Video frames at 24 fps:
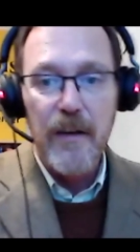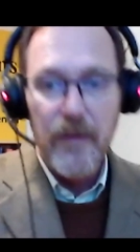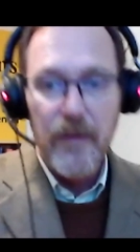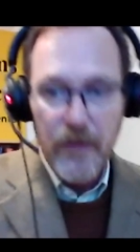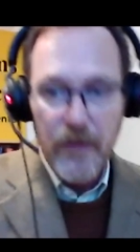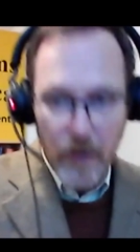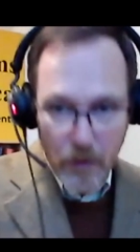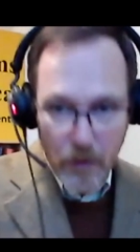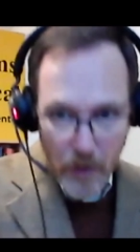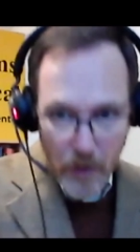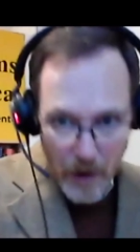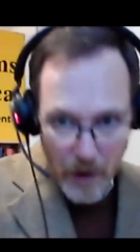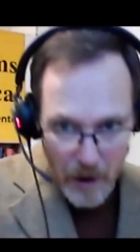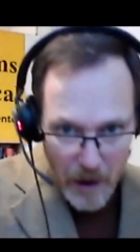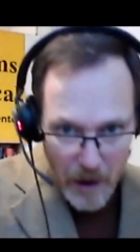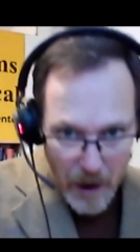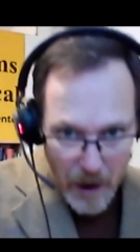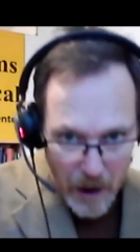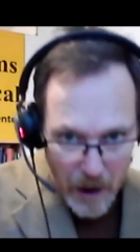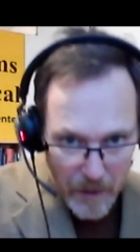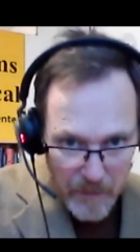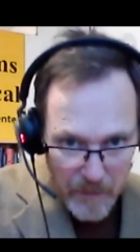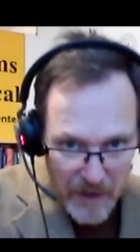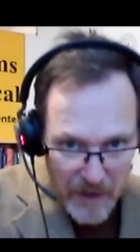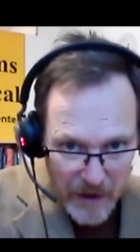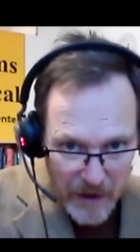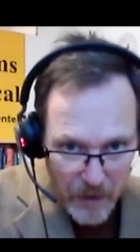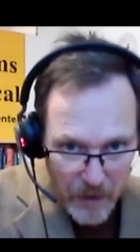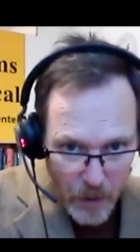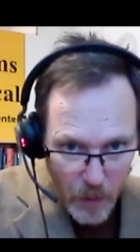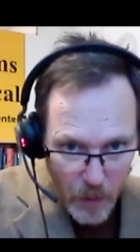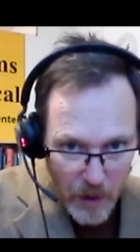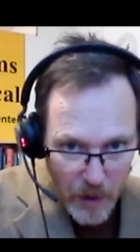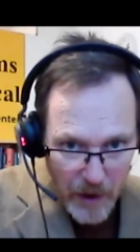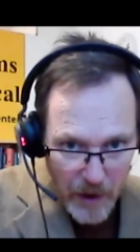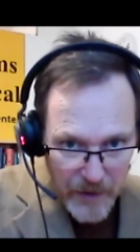So I'm going to
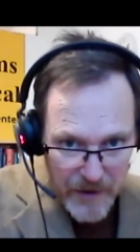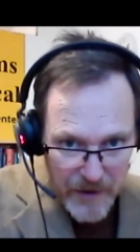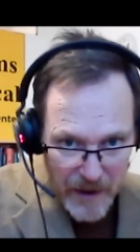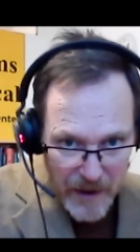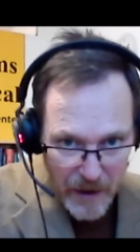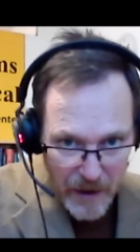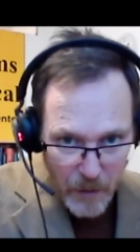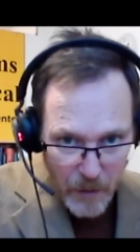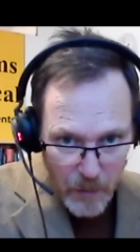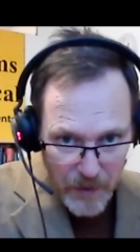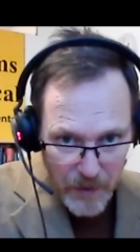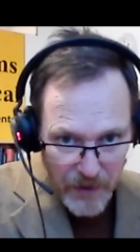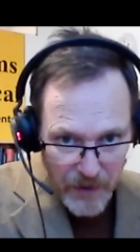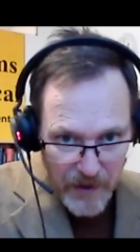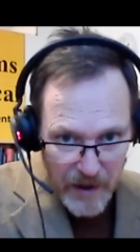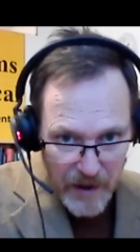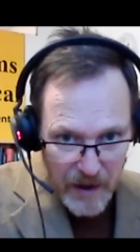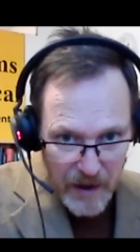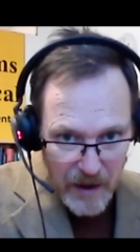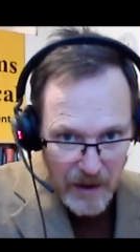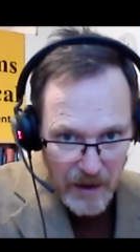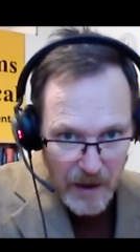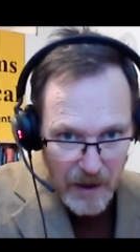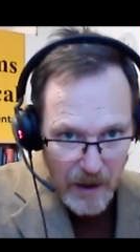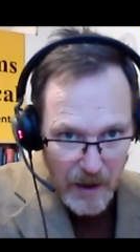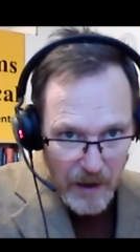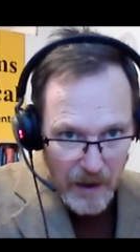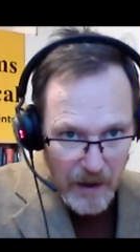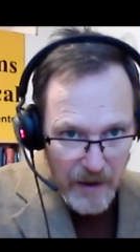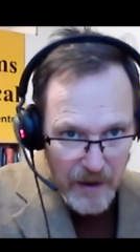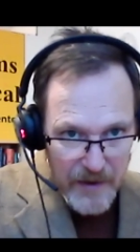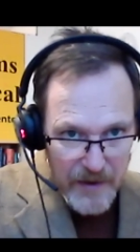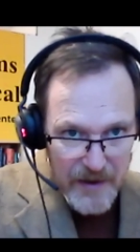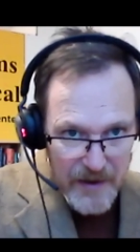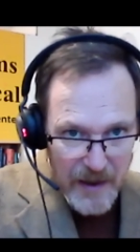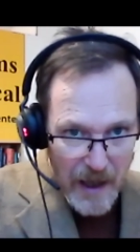go on now with the
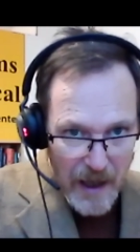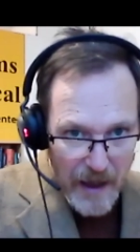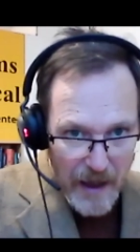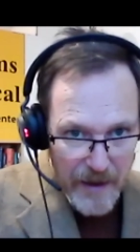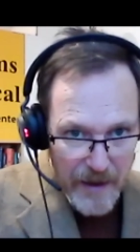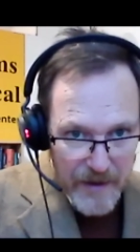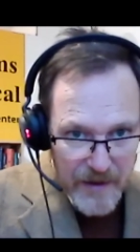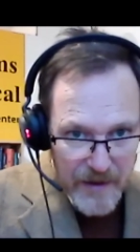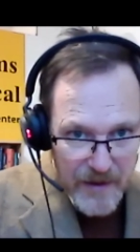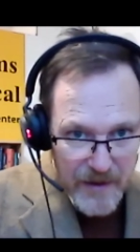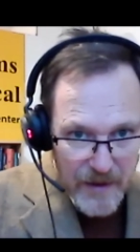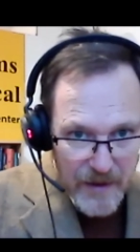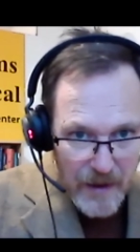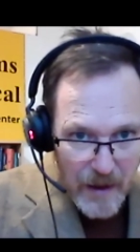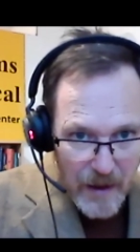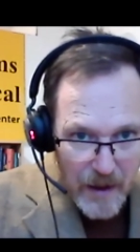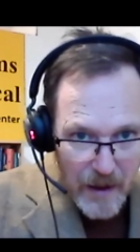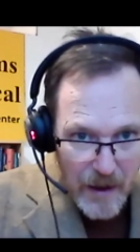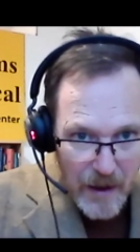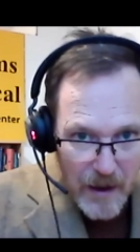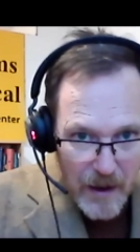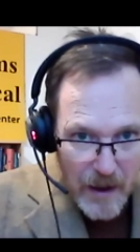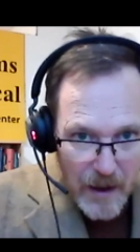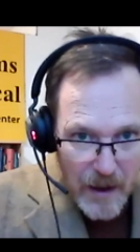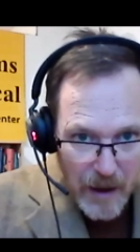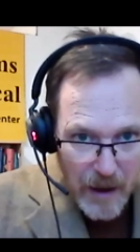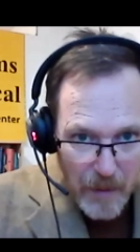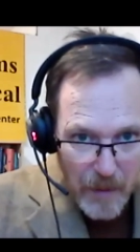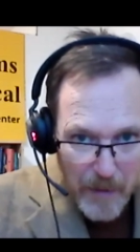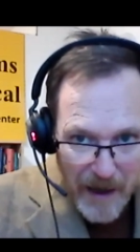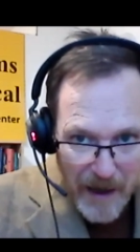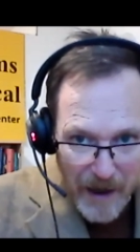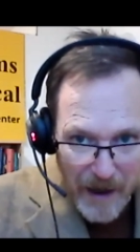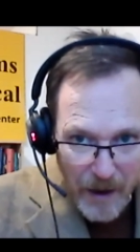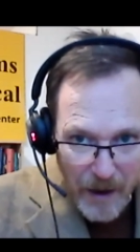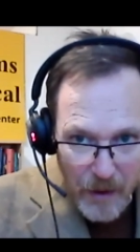slides
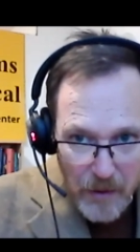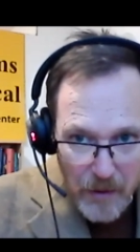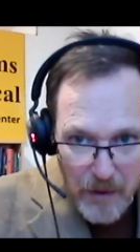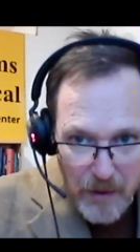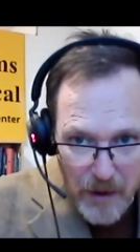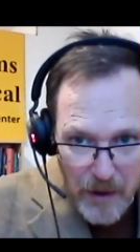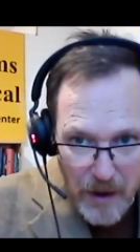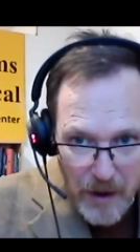about